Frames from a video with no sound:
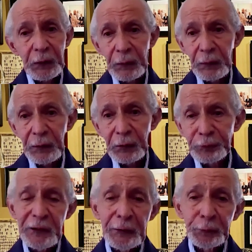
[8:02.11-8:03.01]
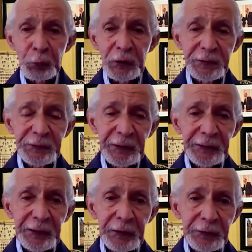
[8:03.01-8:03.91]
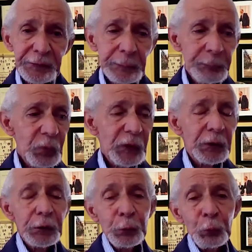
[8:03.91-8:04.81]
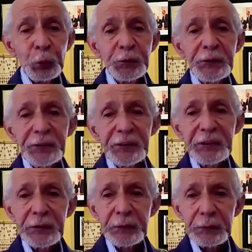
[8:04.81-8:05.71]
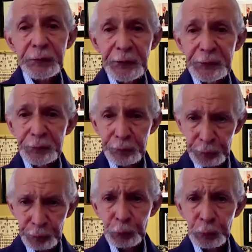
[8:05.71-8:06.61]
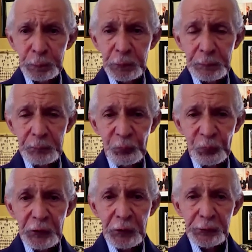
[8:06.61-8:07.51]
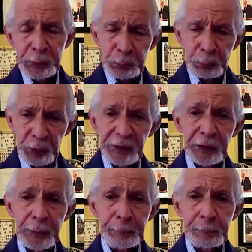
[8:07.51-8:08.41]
if that wasn't the case, you wouldn't see this group spring up